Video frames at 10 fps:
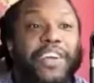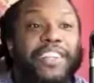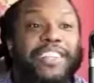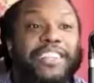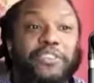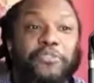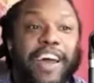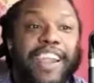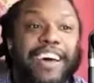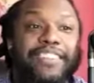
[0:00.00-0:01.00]
did you
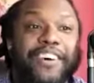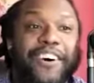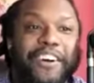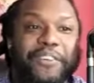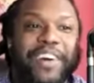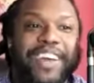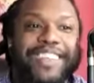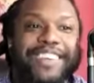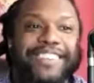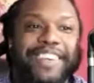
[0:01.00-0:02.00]
find out the hard way
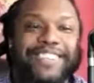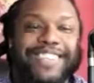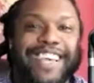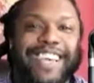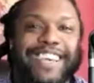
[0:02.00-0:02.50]
that septic tank